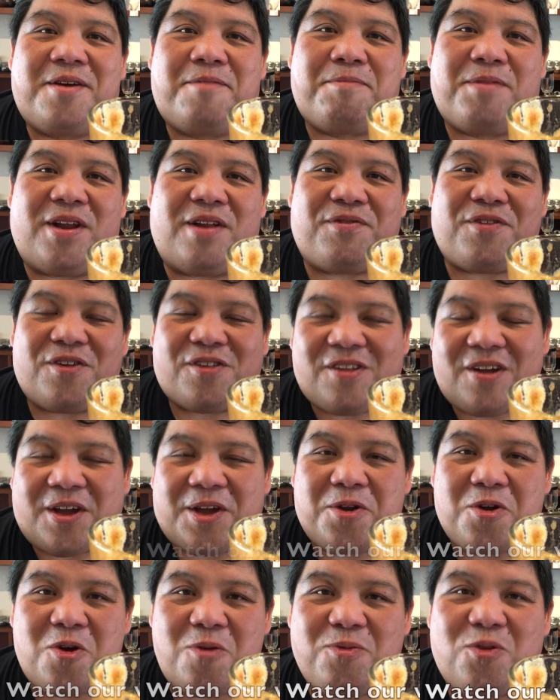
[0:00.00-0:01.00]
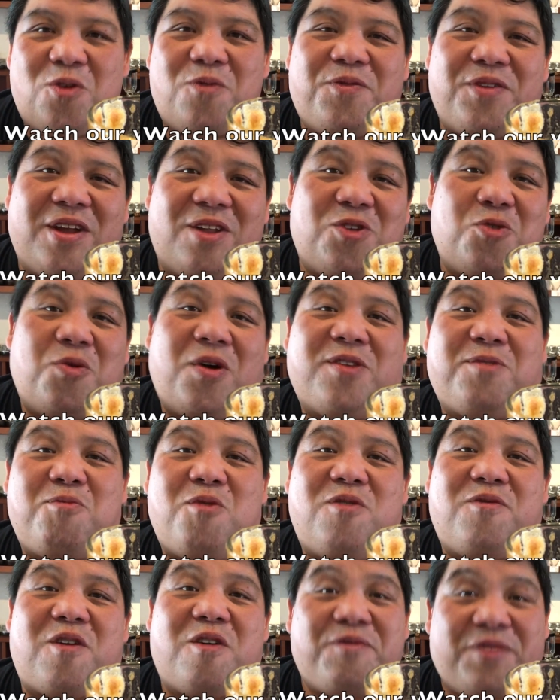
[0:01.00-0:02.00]
But if you're stuck at home, don't forget to watch
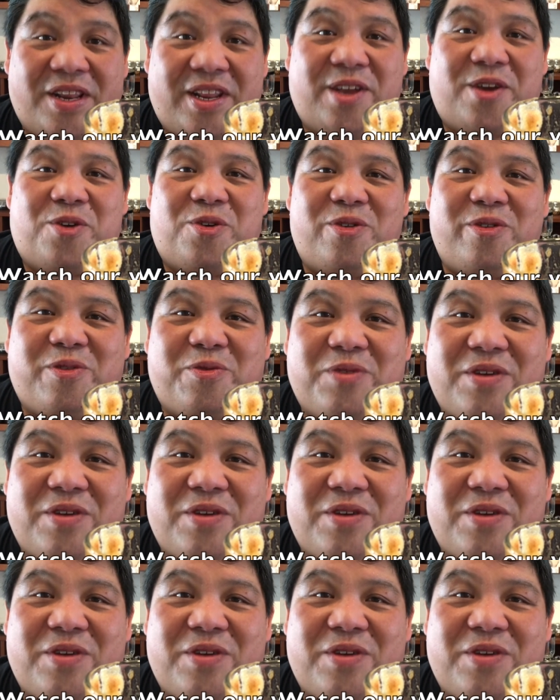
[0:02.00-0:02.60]
more of our videos.